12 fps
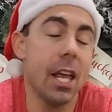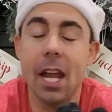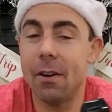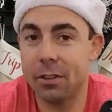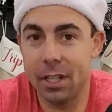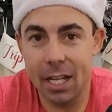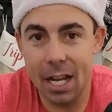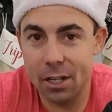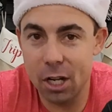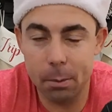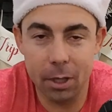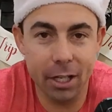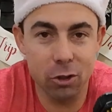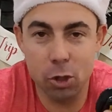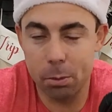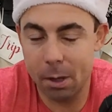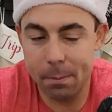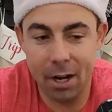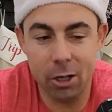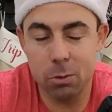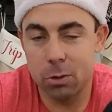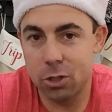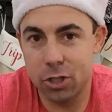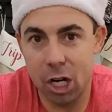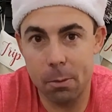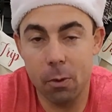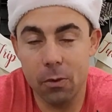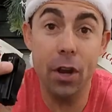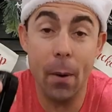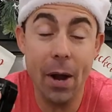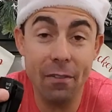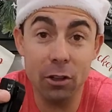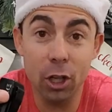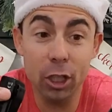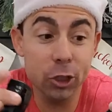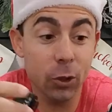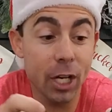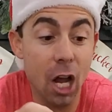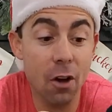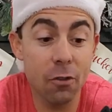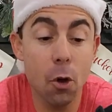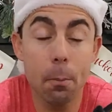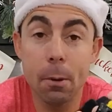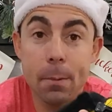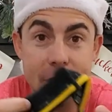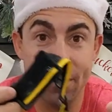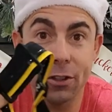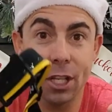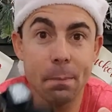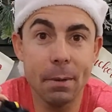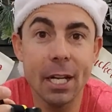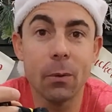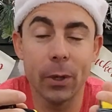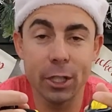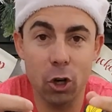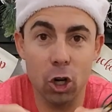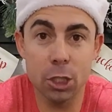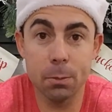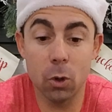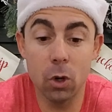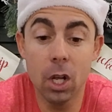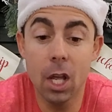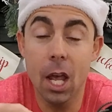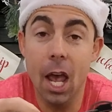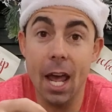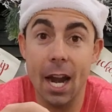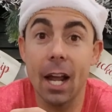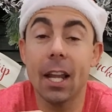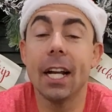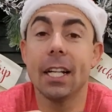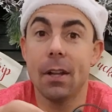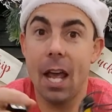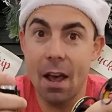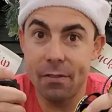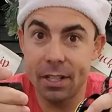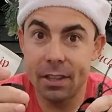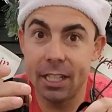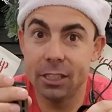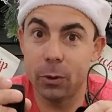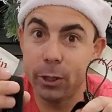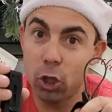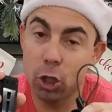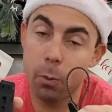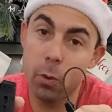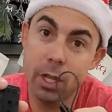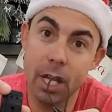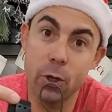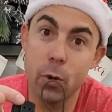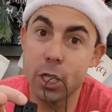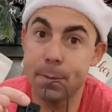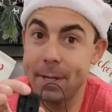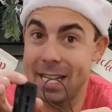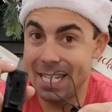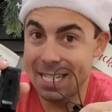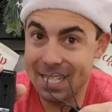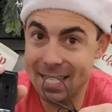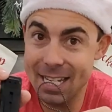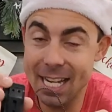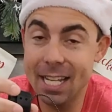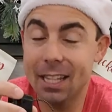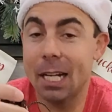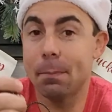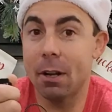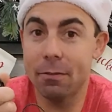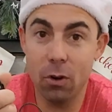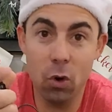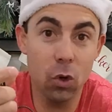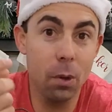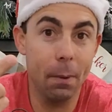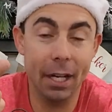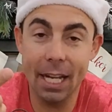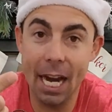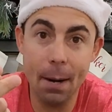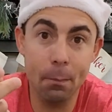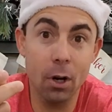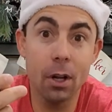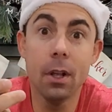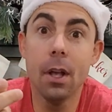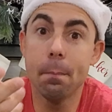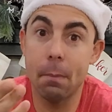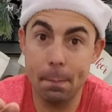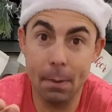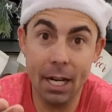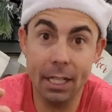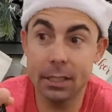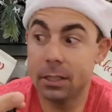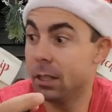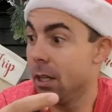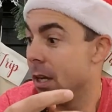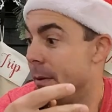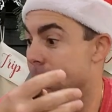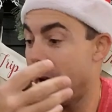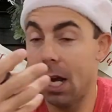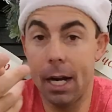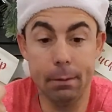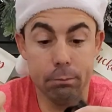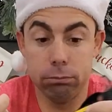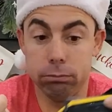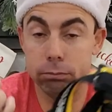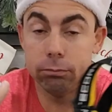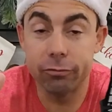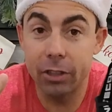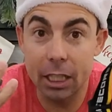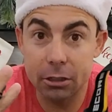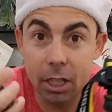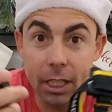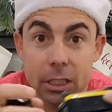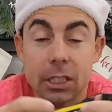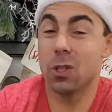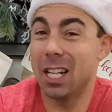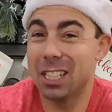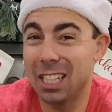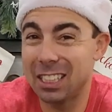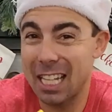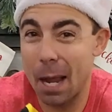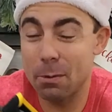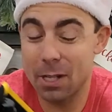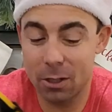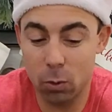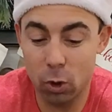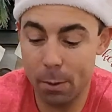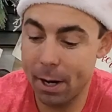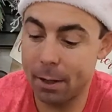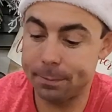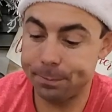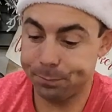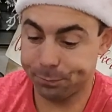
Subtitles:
everything had AA or AAA batteries, which is terrible. Now we have the luxury of pretty much everything being rechargeable, and I like having things rechargeable with a USB-C, like my phone, my camera, my mics, my flashlights, so that's less cables I have to worry about.